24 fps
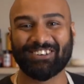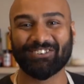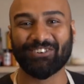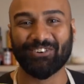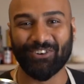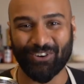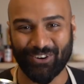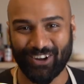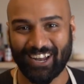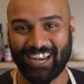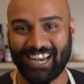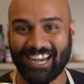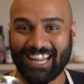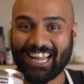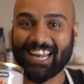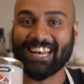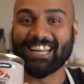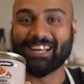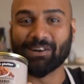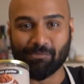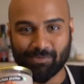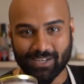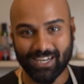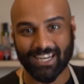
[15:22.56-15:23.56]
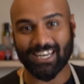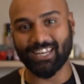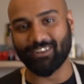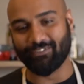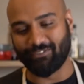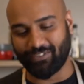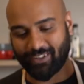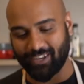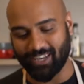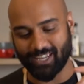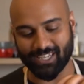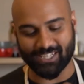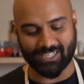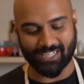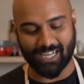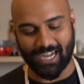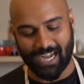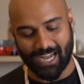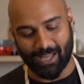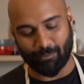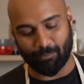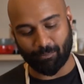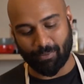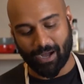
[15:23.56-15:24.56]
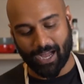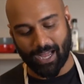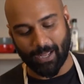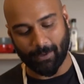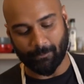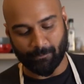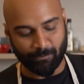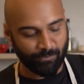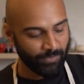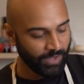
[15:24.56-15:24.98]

to go ahead and completely finish our pie.